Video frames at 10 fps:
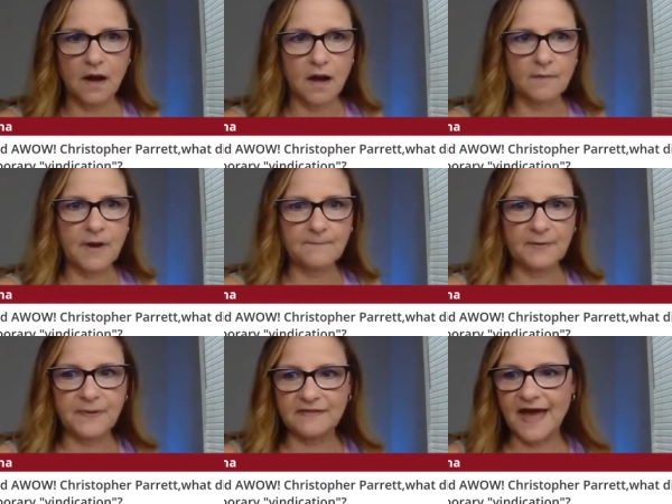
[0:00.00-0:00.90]

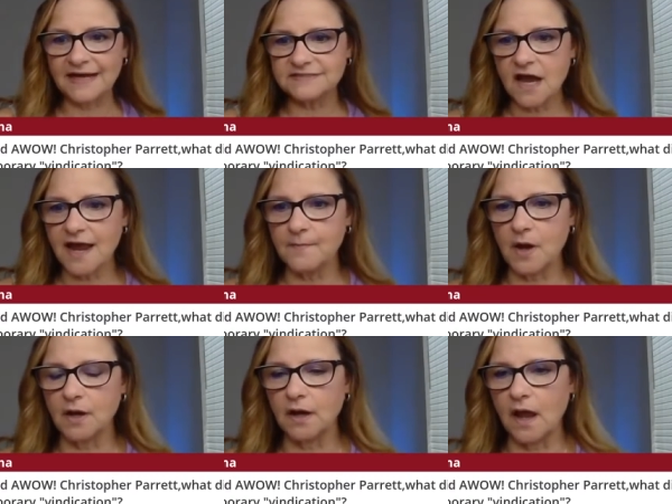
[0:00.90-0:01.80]
But by that
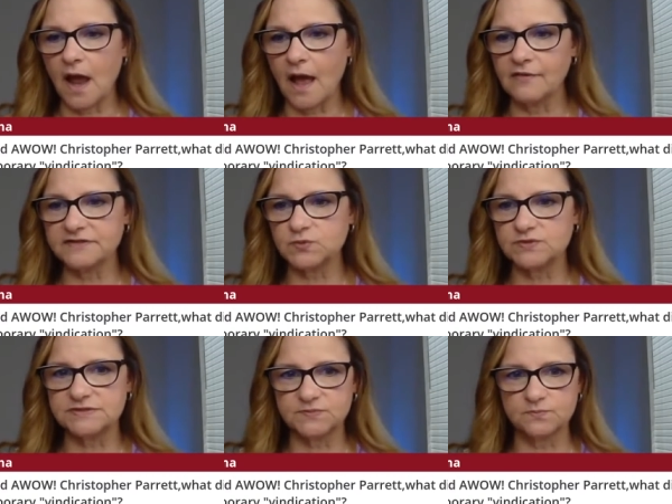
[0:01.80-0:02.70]
time, Alex
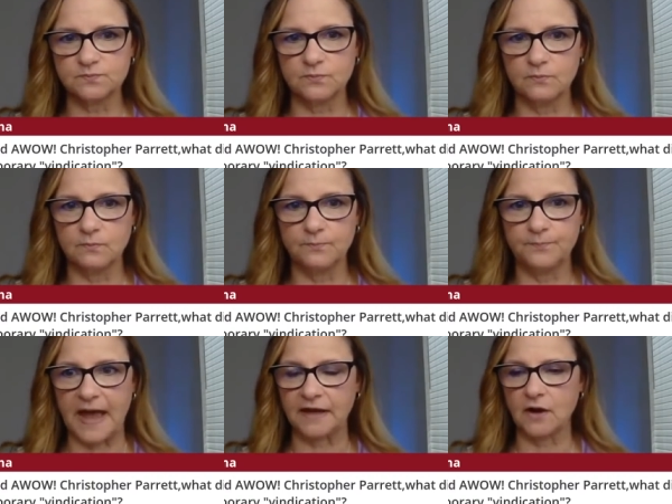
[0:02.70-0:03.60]

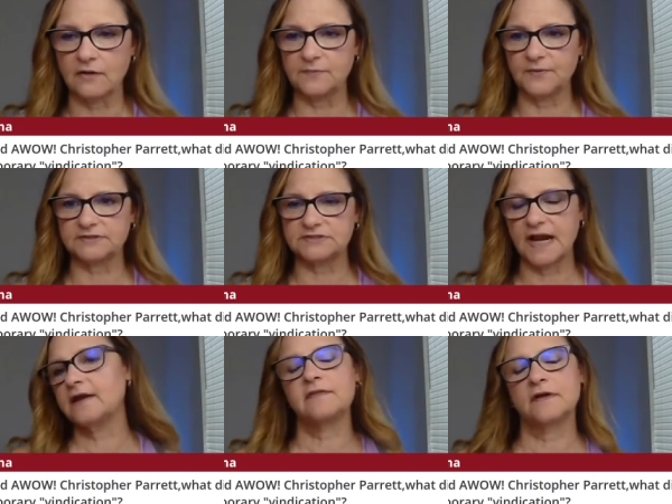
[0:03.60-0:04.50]
had already booked
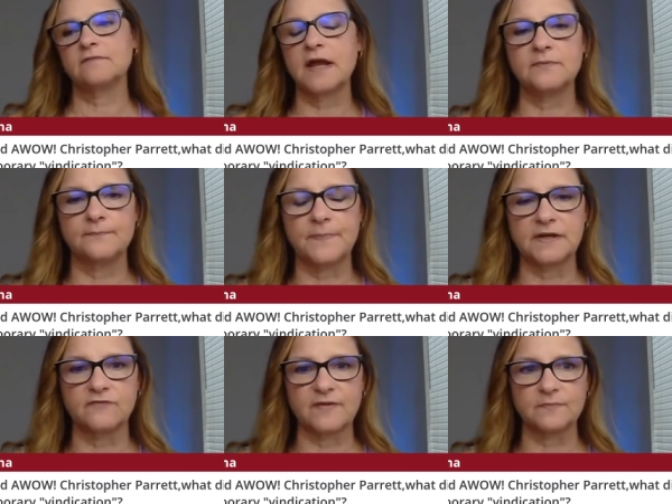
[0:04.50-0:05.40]
it out of there, right?
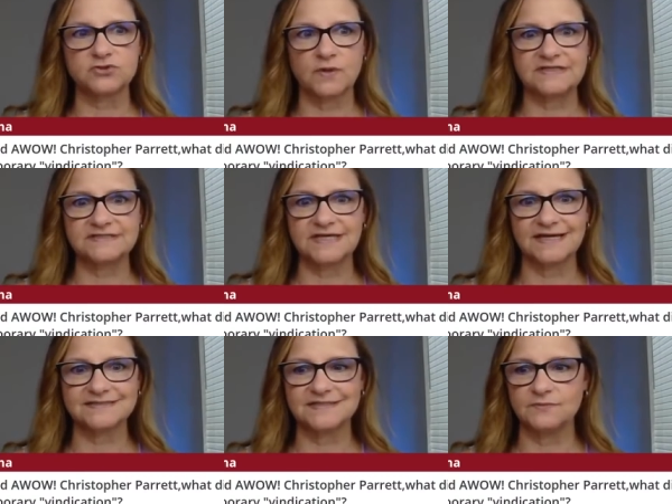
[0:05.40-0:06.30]
By November
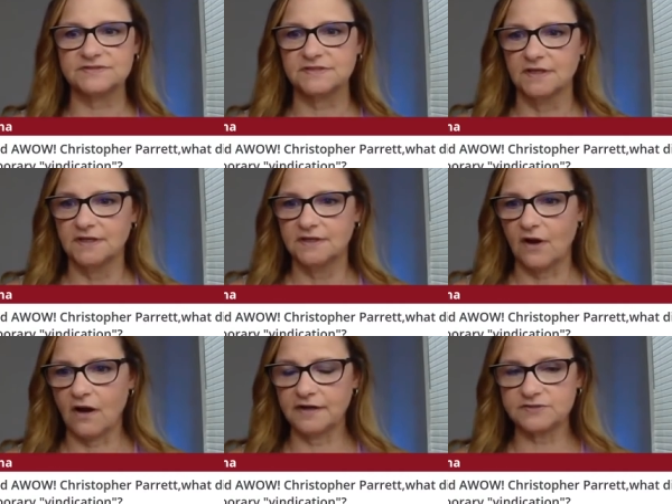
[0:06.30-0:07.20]
26th, he was
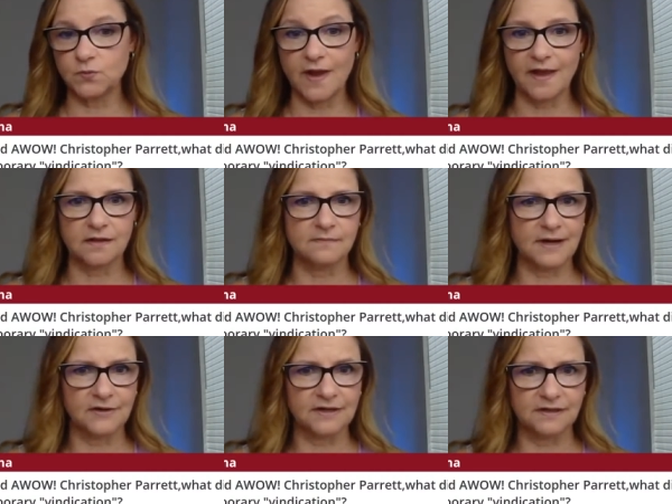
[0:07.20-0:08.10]
on his way to
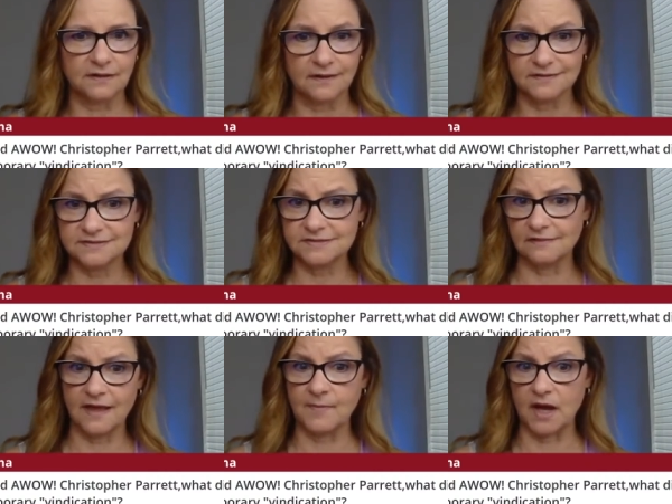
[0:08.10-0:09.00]
marry
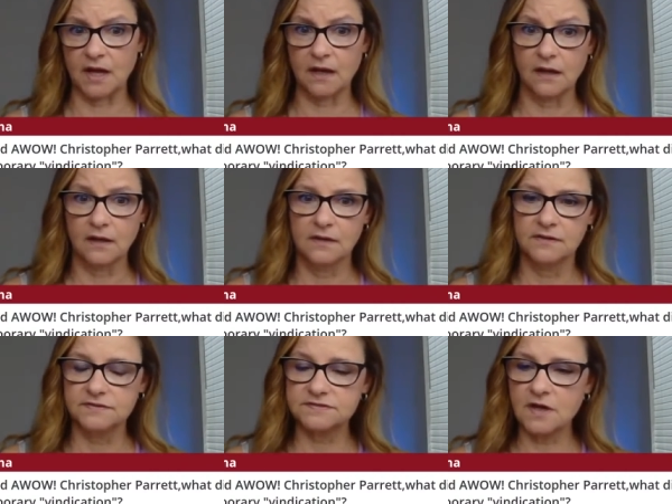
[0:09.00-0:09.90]
Zulema.
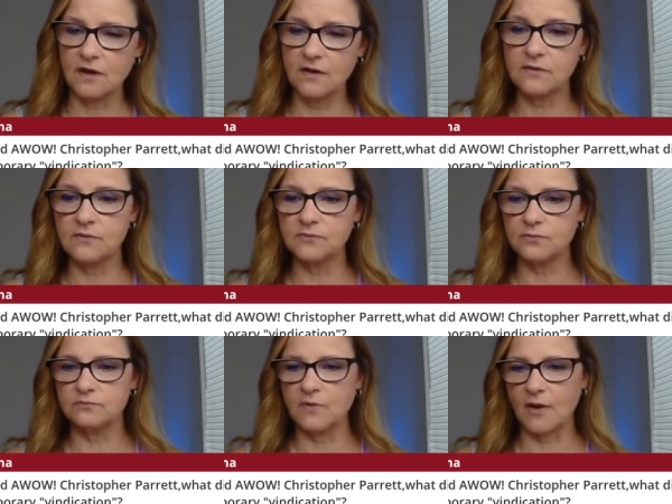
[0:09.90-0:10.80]

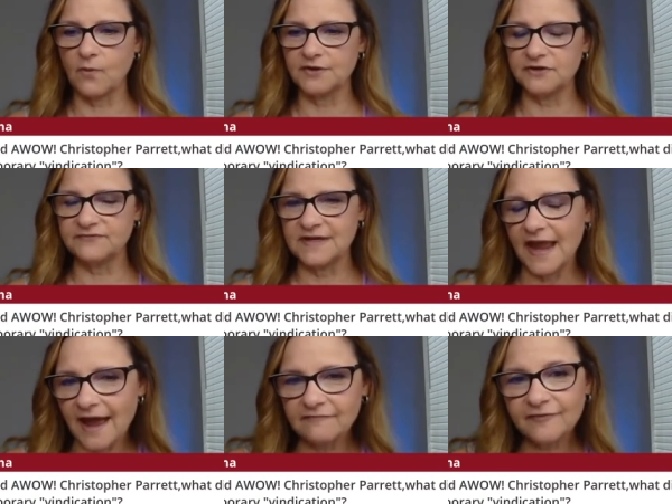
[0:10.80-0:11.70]
So I wonder if
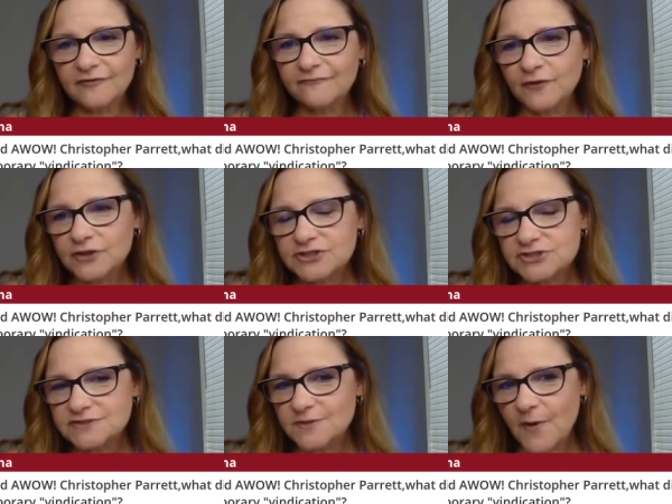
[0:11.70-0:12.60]
he ever
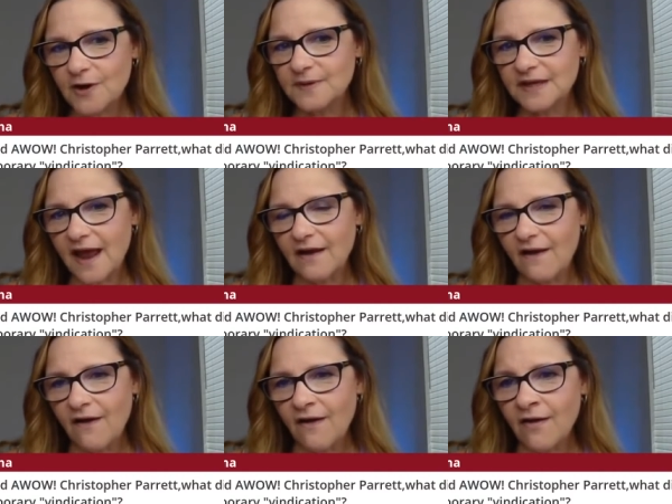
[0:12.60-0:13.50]
furnished his apartment at
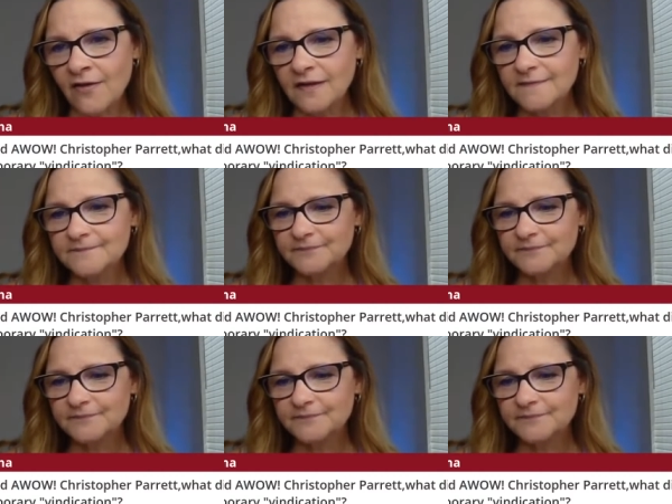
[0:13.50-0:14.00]
all,